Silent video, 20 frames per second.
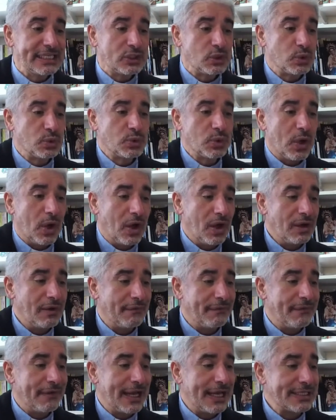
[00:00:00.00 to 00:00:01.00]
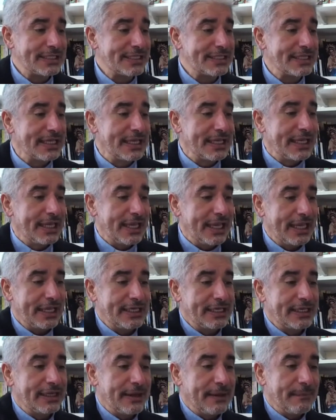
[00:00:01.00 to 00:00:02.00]
to all of us
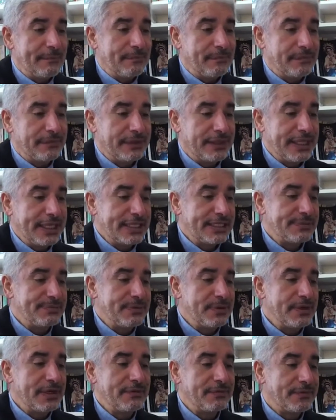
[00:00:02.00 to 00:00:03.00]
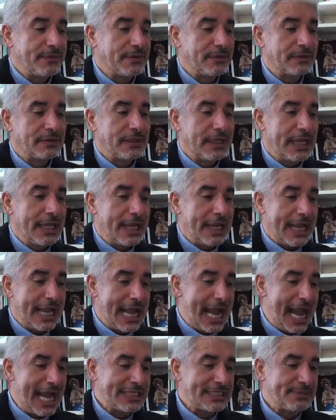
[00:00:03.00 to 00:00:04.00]
in this beautiful
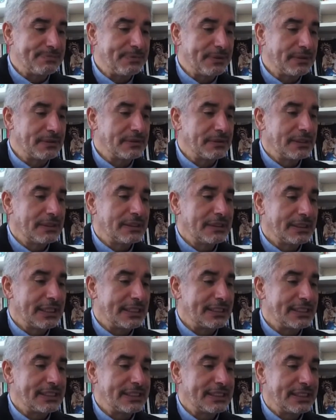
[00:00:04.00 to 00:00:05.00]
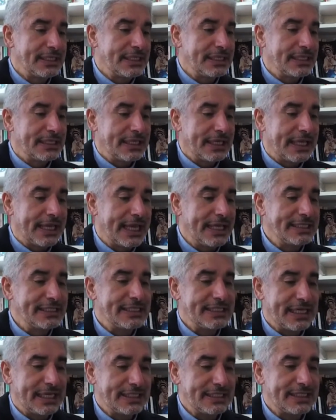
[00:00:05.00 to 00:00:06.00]
gospel that Ken
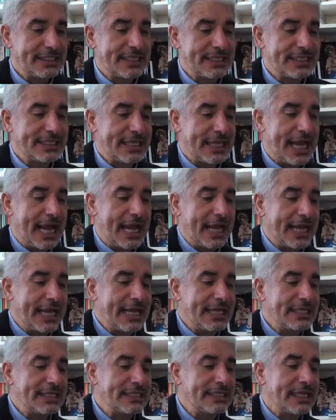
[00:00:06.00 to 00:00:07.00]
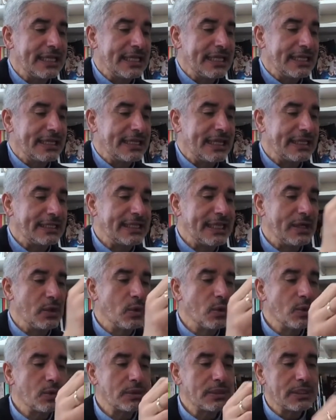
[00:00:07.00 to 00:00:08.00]
tells us again, that the
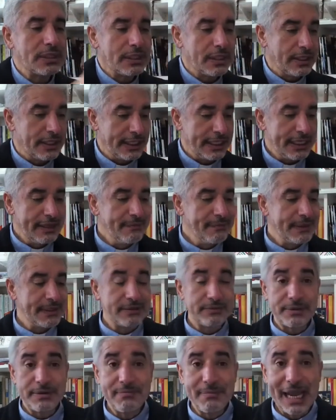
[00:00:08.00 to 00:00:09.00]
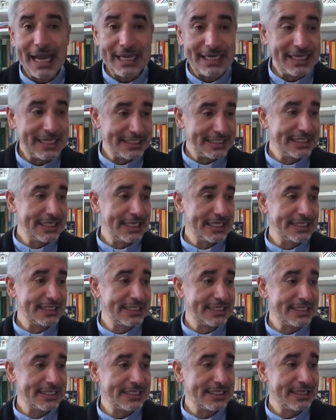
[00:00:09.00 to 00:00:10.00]
Lord even remind us
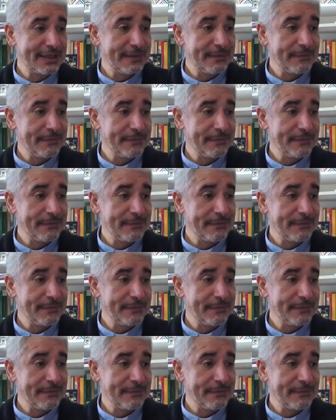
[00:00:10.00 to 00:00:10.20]
this.